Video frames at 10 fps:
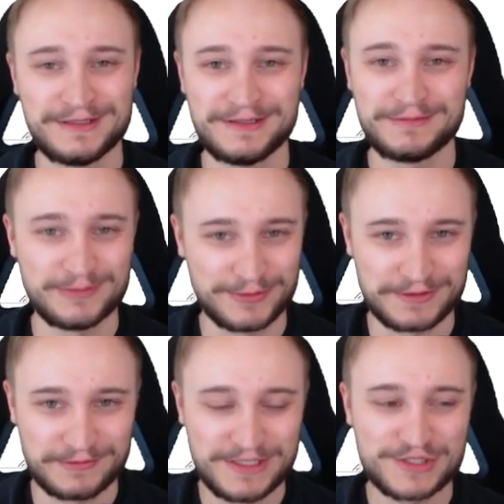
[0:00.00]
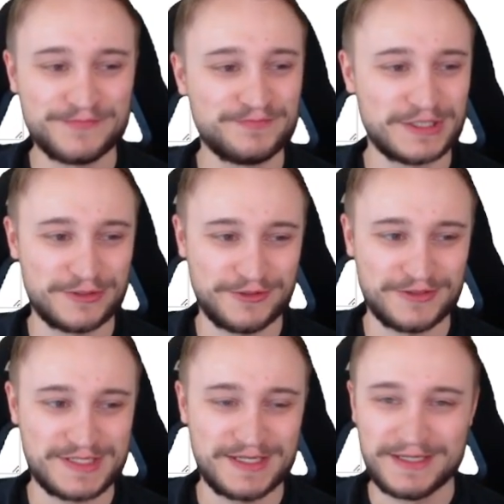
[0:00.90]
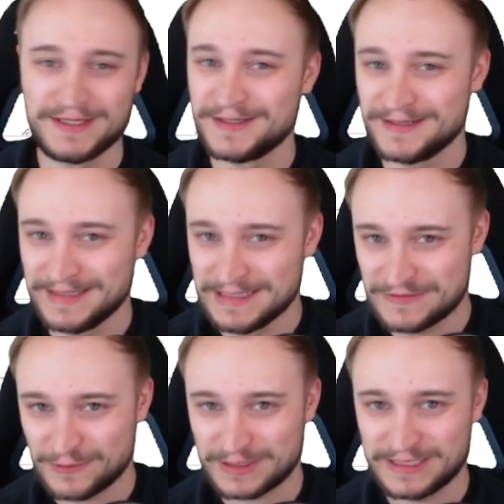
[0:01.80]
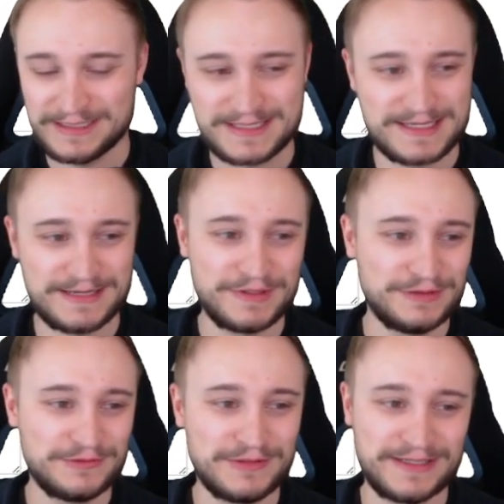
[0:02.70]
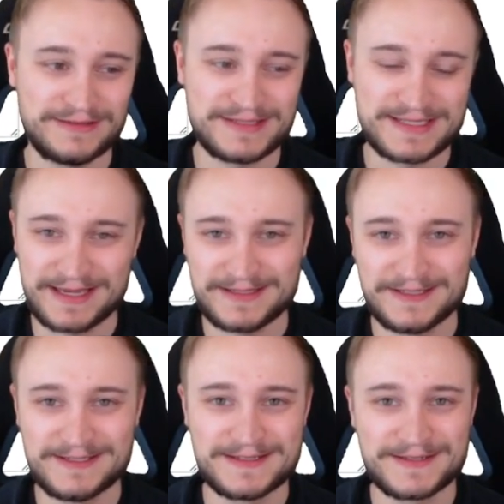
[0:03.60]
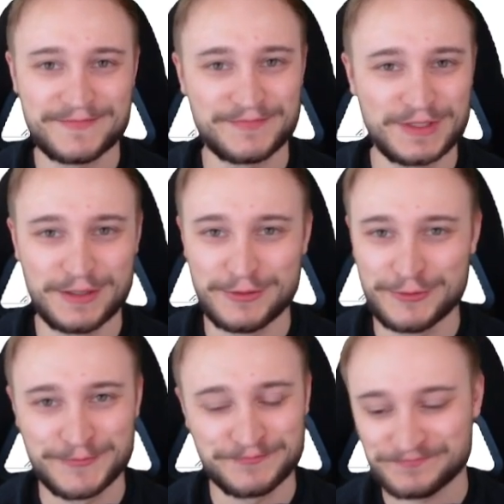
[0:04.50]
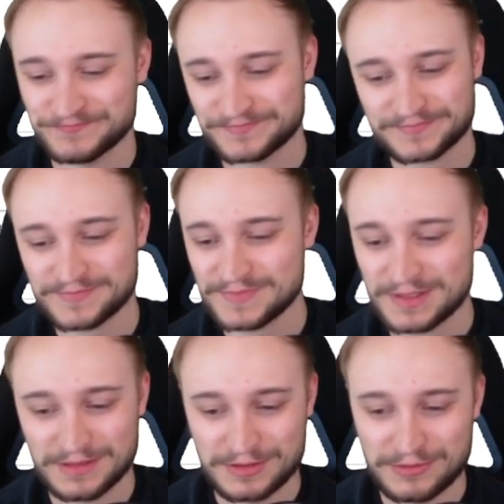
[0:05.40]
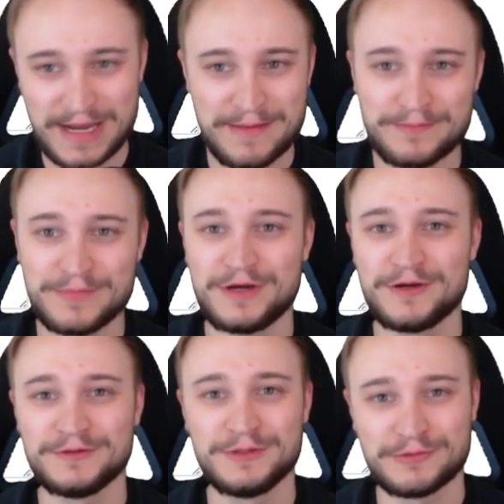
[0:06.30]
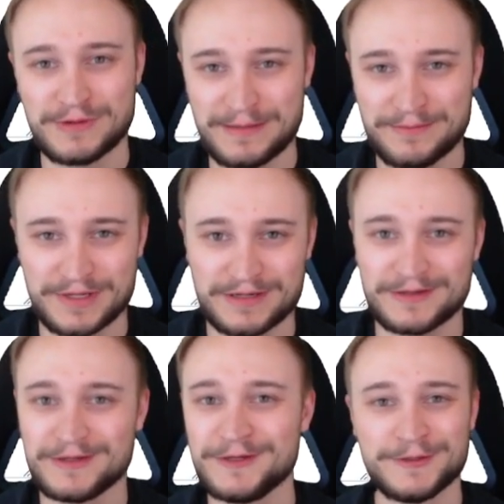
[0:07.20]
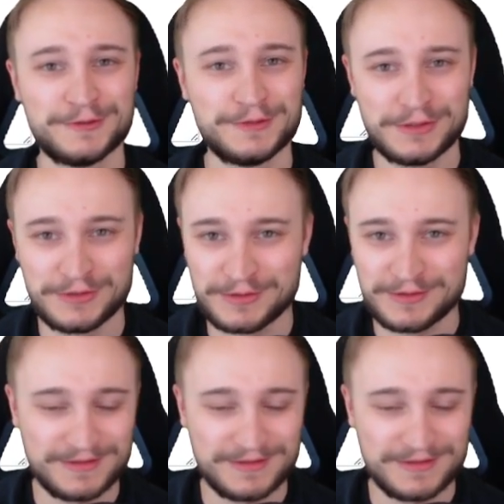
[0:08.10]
we want to reach, because it's for kids. And when you write a scientist, no grandma, no grandpa, no